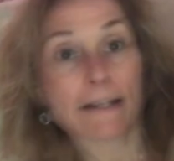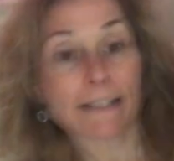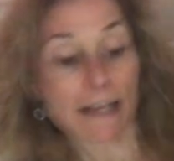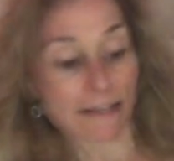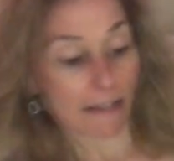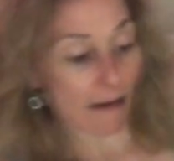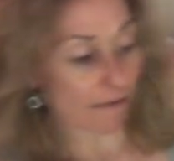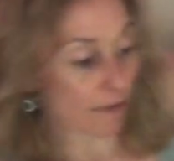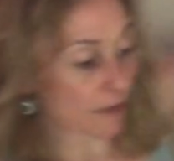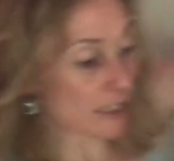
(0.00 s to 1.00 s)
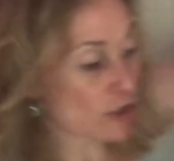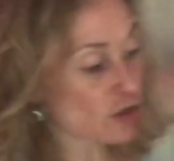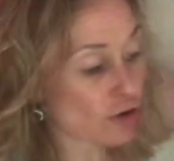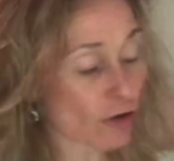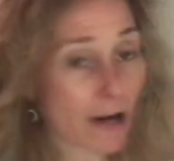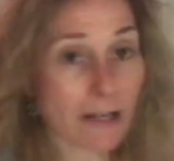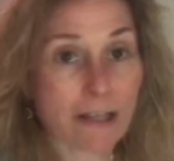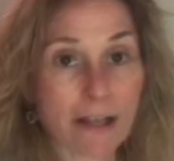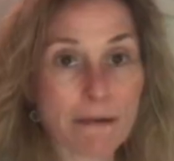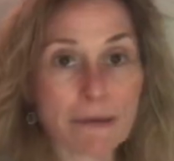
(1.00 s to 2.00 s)
Yes everyone, Trunk
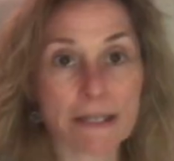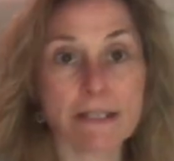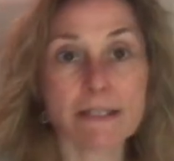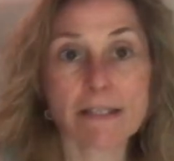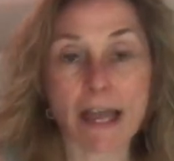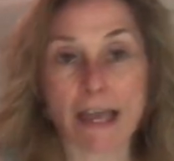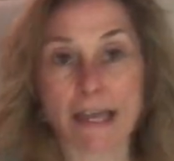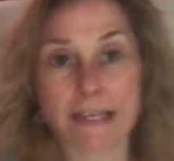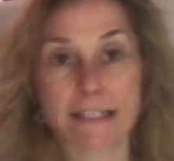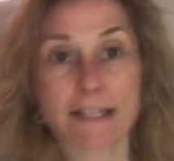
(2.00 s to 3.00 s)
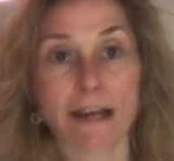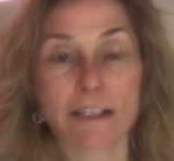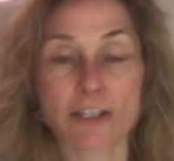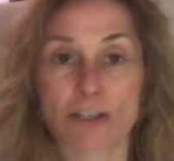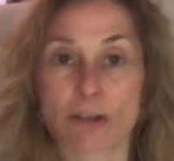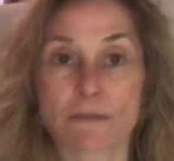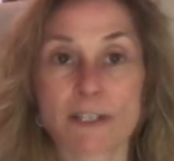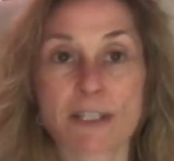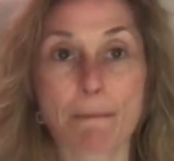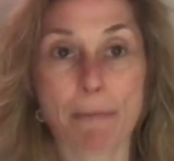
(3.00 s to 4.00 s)
Club is a styling
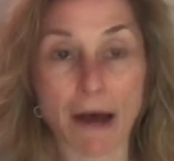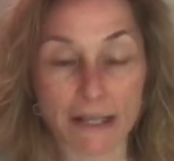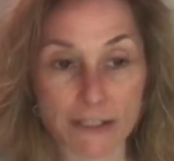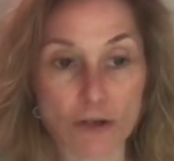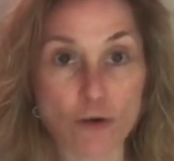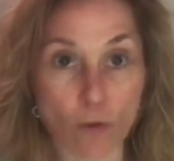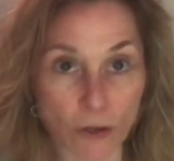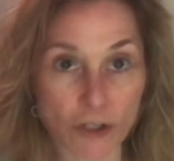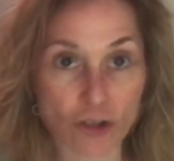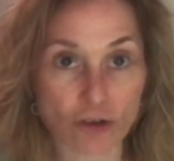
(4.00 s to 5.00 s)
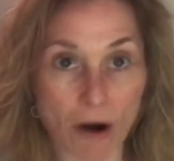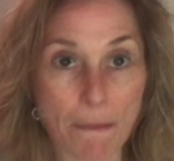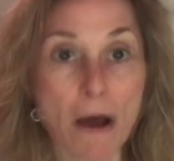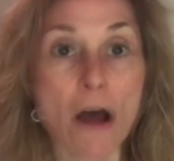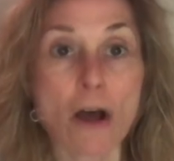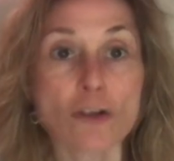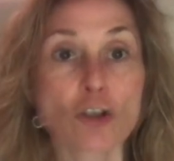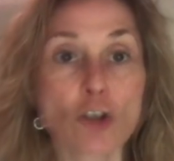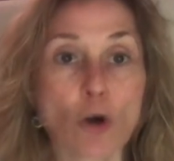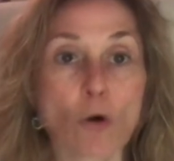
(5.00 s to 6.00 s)
service by Nordstrom.
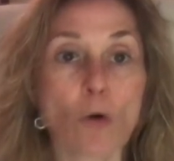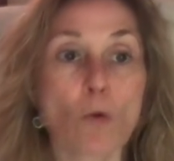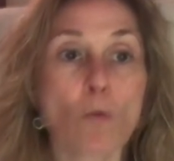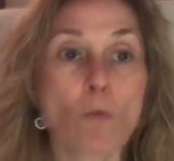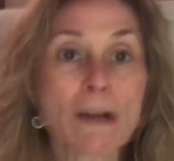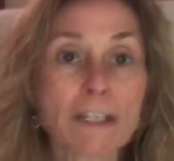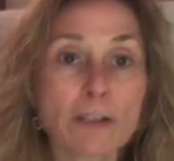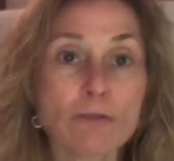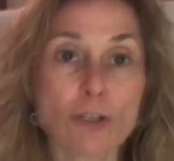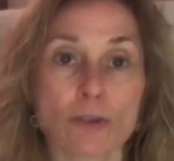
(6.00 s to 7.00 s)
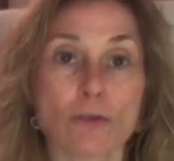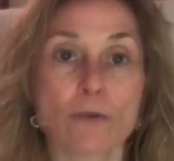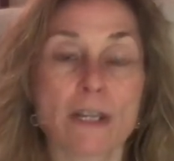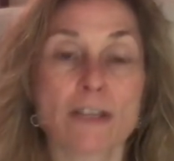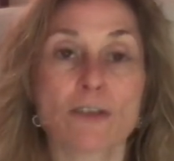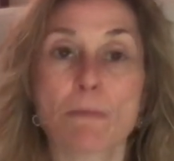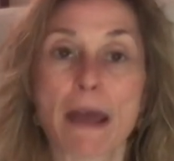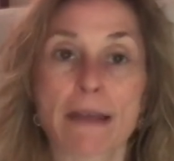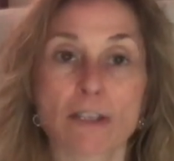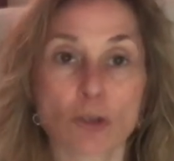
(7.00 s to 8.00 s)
So what you do is you
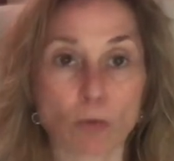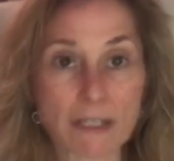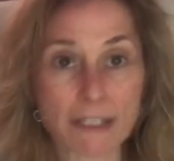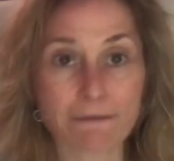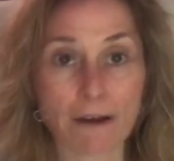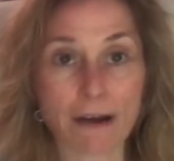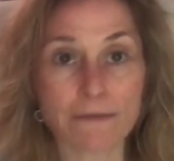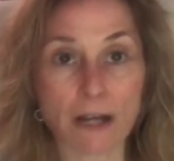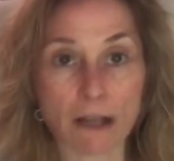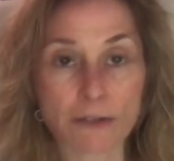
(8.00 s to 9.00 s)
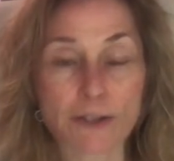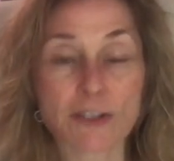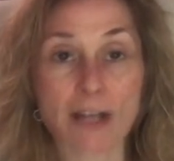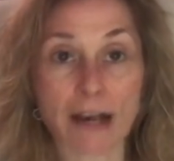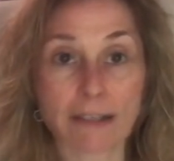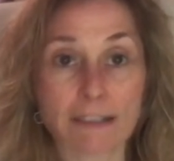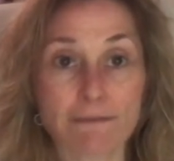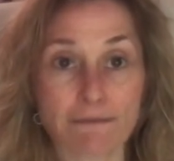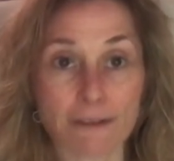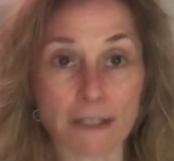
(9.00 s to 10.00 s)
pay a $25 styling
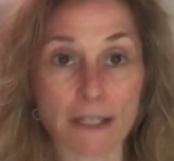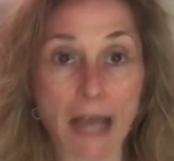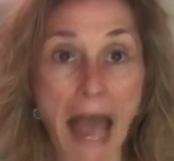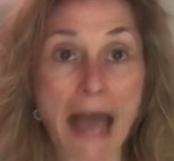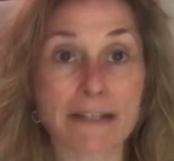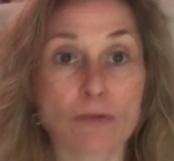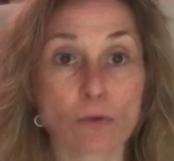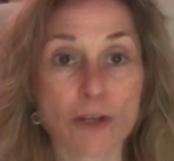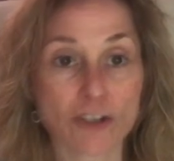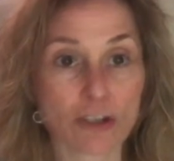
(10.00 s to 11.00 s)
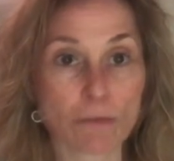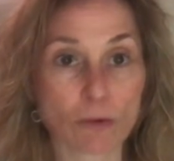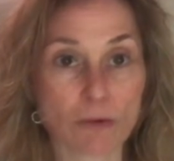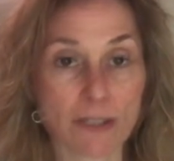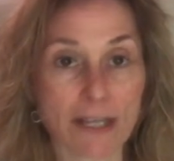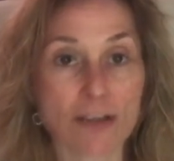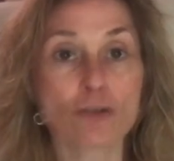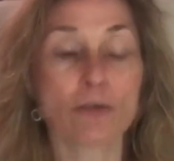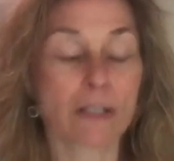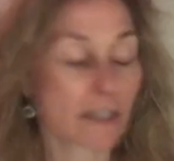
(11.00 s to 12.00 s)
fee and Nordstrom's will send
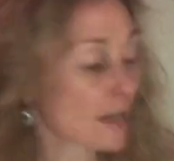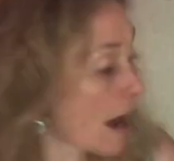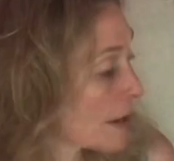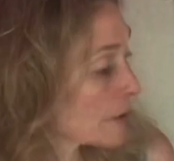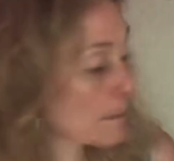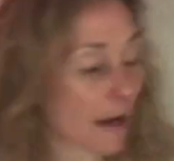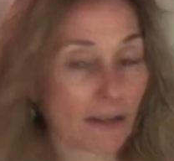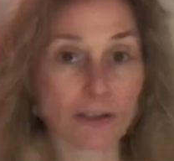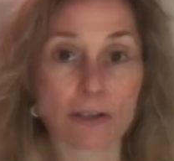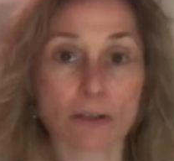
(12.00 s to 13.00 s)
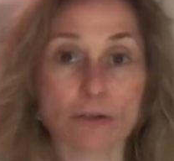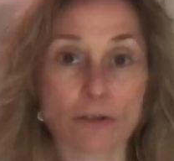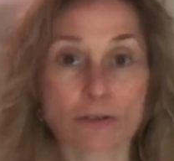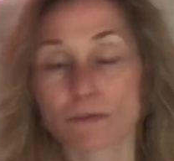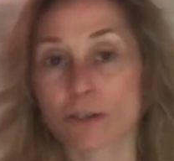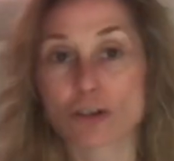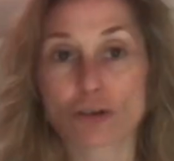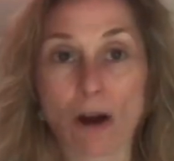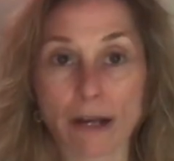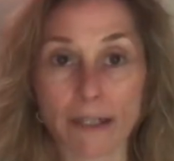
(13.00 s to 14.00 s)
you an entire box of clothes for you to
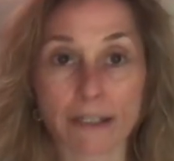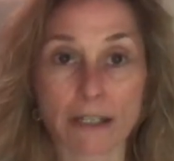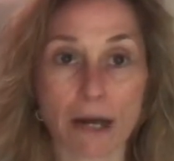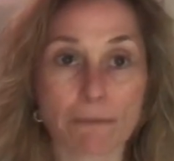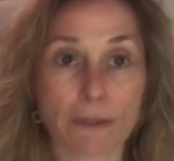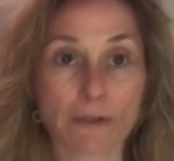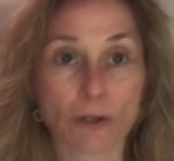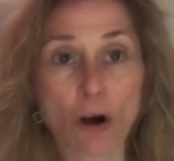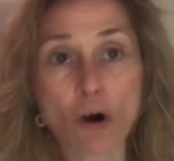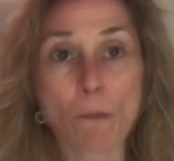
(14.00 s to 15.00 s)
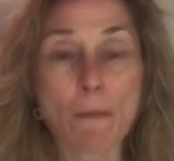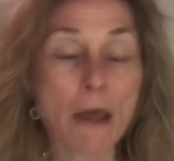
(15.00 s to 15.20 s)
try on in the comfort of your home.